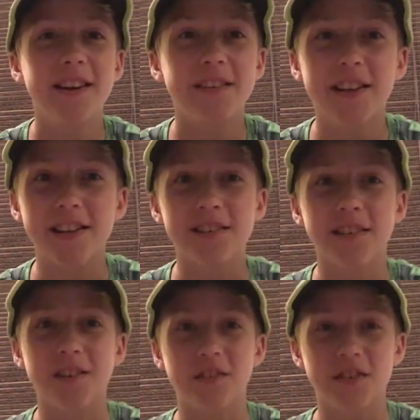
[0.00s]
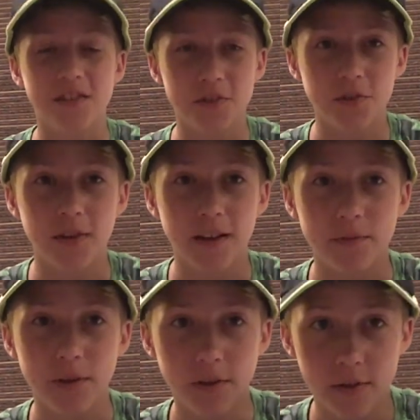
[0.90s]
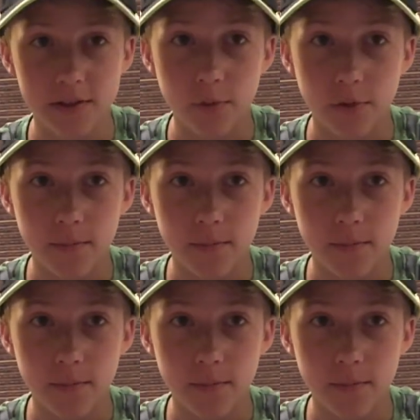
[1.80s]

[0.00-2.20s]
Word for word: You guys are going to enjoy that video. It's going